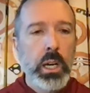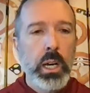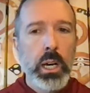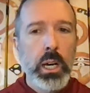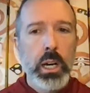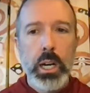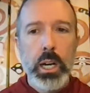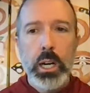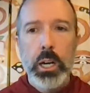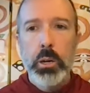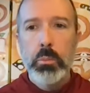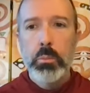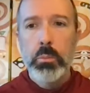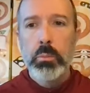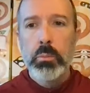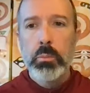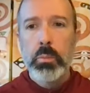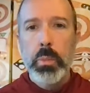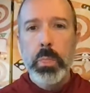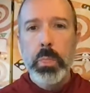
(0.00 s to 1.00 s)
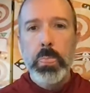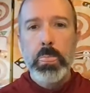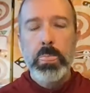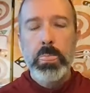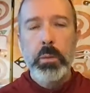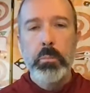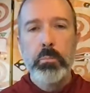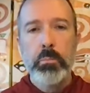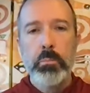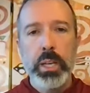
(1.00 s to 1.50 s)

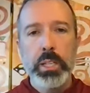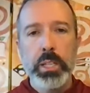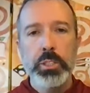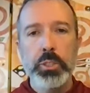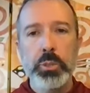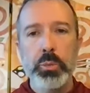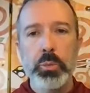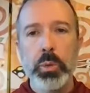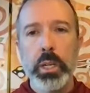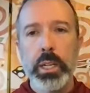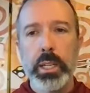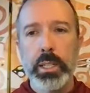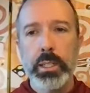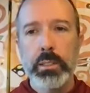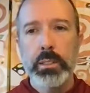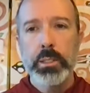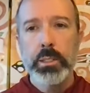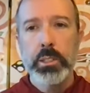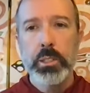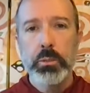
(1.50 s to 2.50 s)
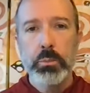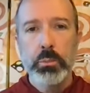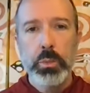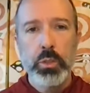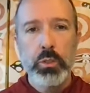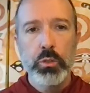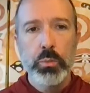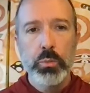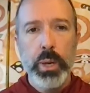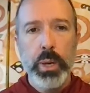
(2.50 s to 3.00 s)
The best way to
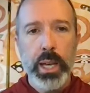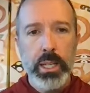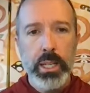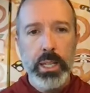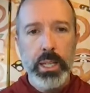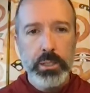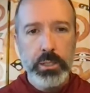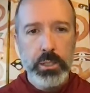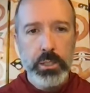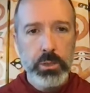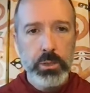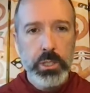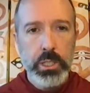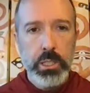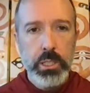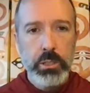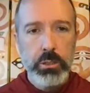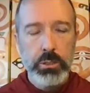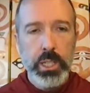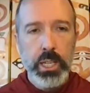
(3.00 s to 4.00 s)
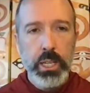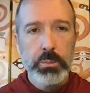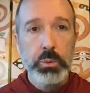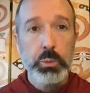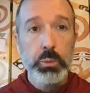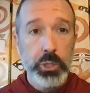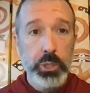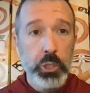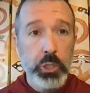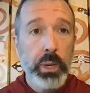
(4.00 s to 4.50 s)
move past those
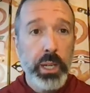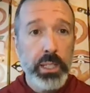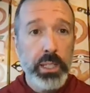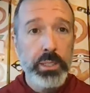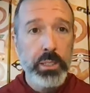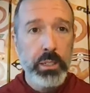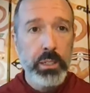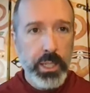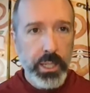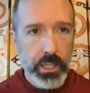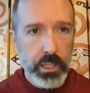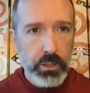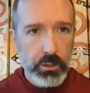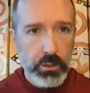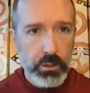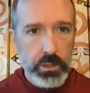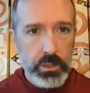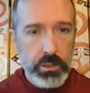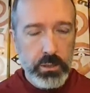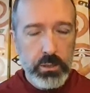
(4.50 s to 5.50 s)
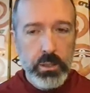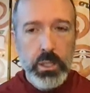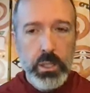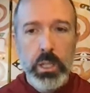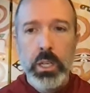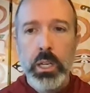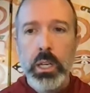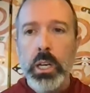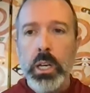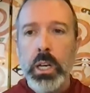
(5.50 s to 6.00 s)
stereotypes, which are based on ignorance,
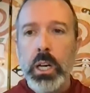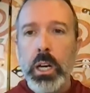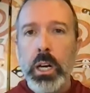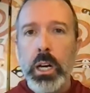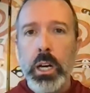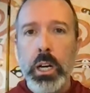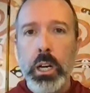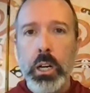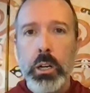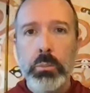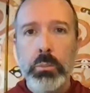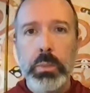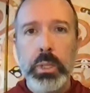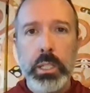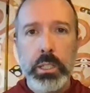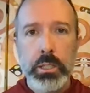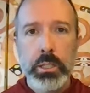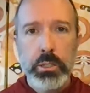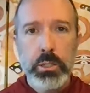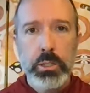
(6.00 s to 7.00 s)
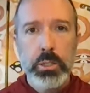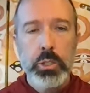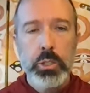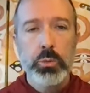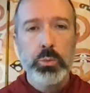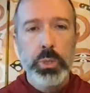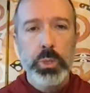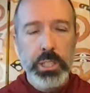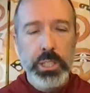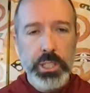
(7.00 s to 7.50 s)
is to
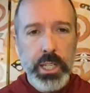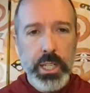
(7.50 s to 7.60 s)
reach